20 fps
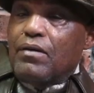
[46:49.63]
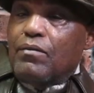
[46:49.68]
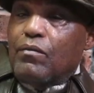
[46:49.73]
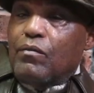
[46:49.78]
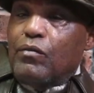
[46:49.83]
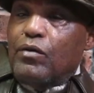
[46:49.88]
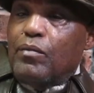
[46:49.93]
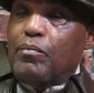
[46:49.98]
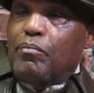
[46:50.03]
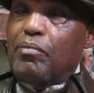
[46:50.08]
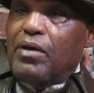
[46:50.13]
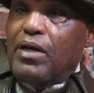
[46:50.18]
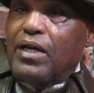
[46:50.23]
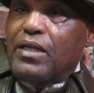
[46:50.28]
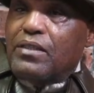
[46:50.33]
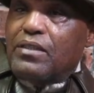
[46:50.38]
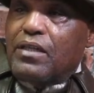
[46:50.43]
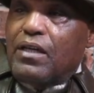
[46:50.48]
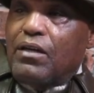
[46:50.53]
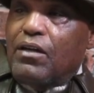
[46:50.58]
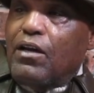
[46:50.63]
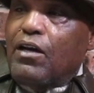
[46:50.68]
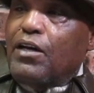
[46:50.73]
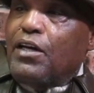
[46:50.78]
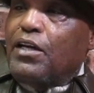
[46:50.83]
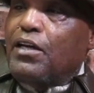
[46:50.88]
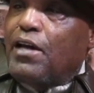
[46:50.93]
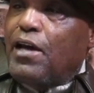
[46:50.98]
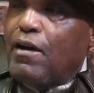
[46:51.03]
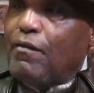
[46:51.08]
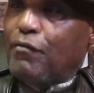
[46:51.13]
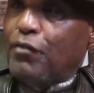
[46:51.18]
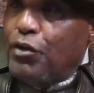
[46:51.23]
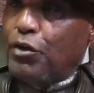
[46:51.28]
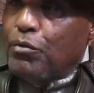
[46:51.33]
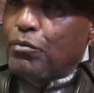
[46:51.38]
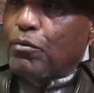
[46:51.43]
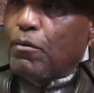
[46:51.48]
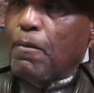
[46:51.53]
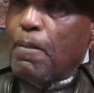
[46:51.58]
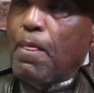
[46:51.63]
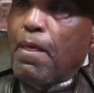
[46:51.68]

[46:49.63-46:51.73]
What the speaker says: we're blessed and lucky to have you,